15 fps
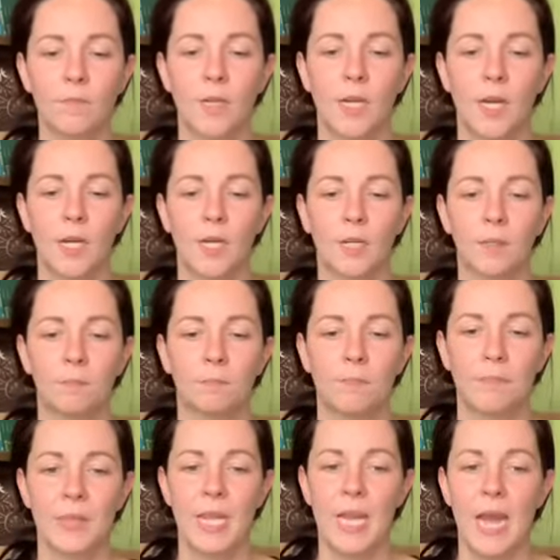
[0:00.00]

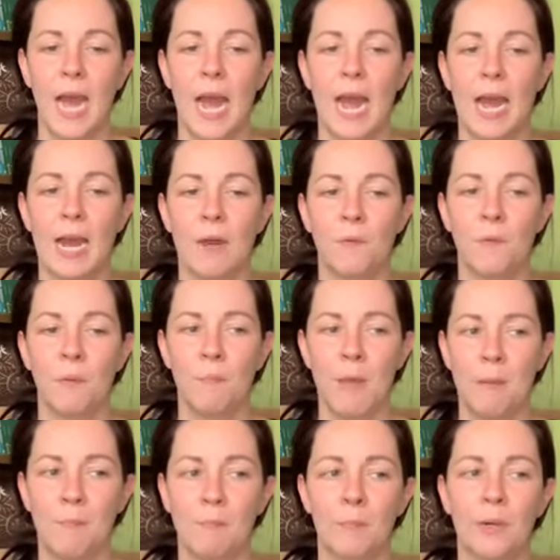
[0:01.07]
I
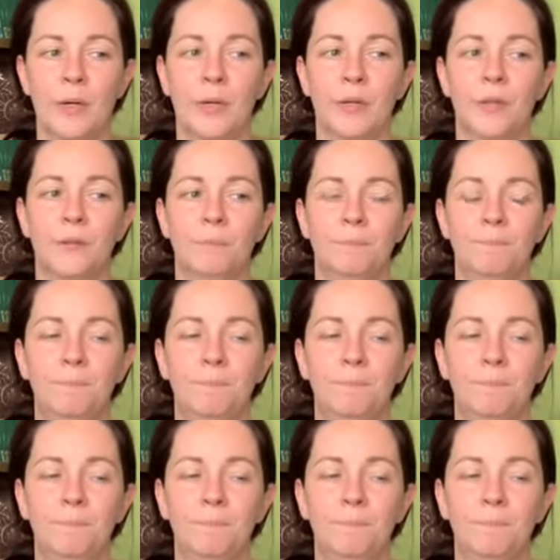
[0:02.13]
remember